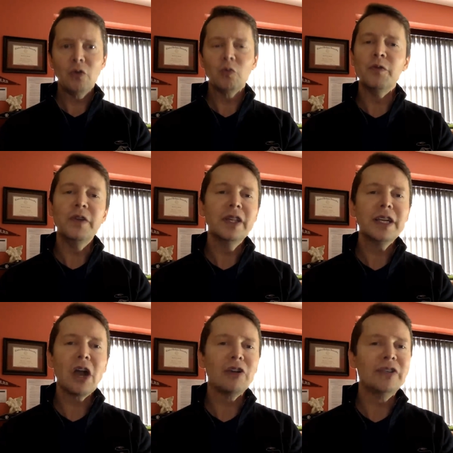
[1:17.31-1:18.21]

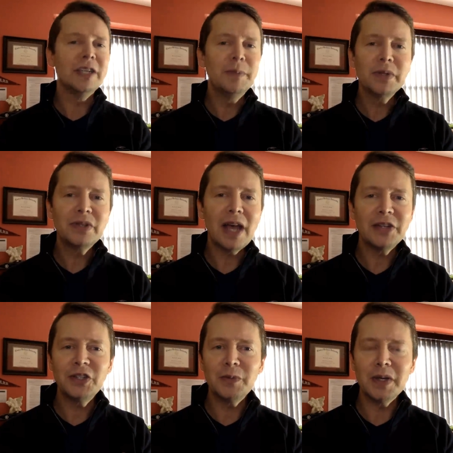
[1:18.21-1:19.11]
revealing our deepest
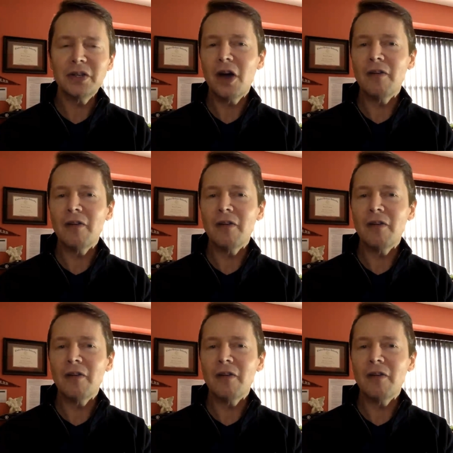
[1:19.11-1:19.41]
estimate